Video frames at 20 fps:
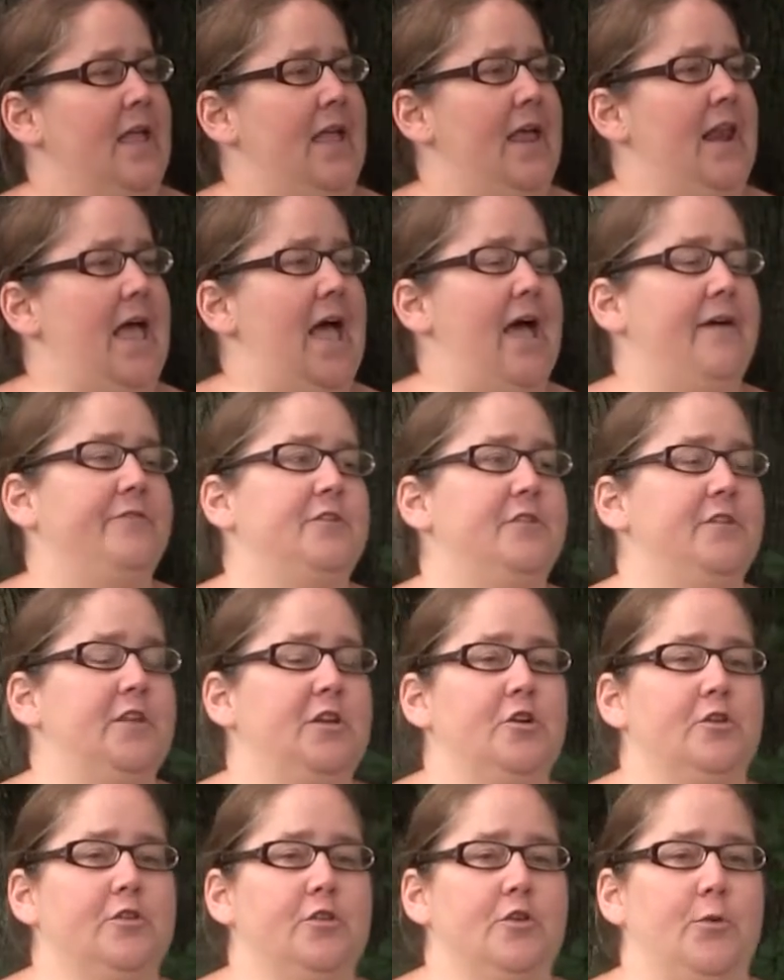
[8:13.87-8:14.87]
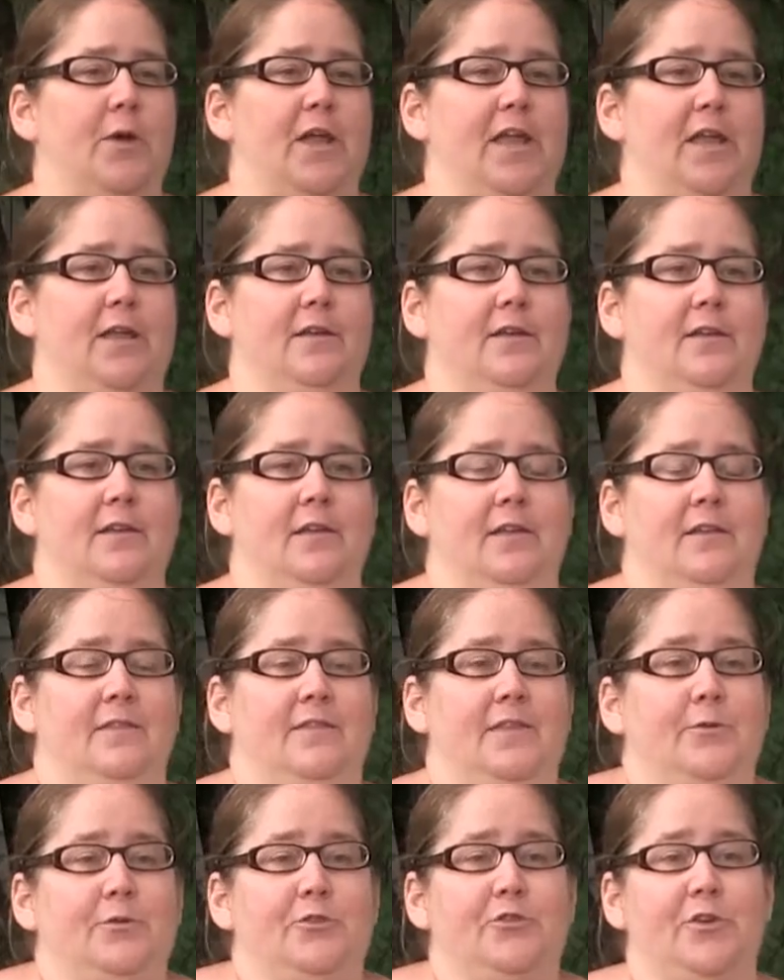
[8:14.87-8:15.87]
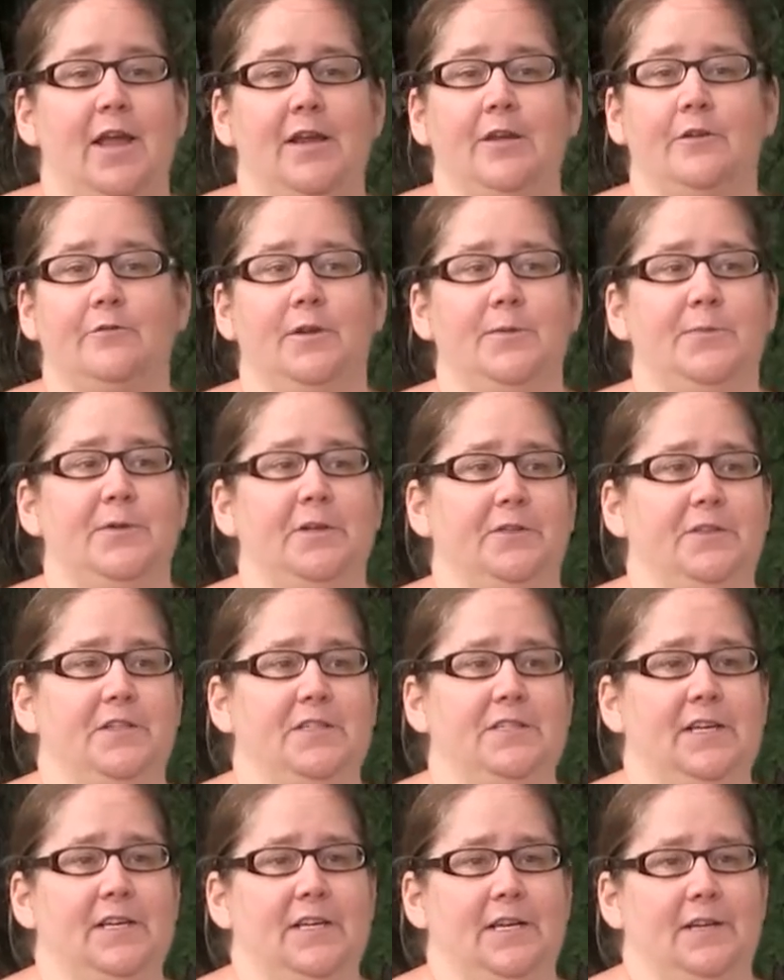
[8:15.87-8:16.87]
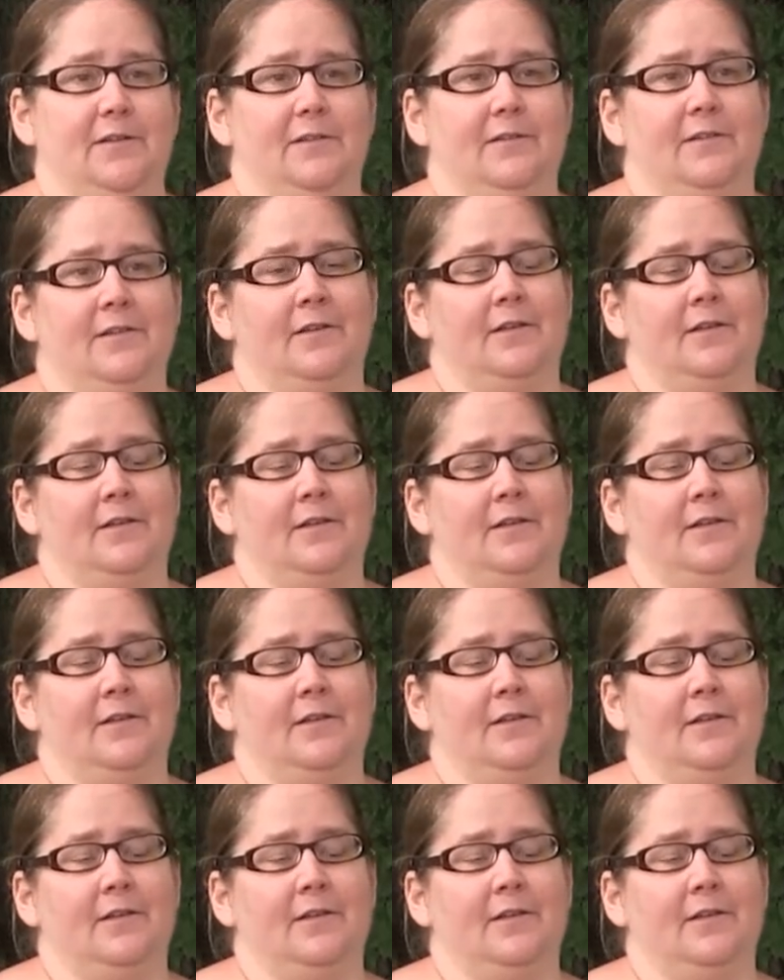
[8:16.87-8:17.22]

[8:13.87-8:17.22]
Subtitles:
And after the earthquake, they were trying to rebuild the city.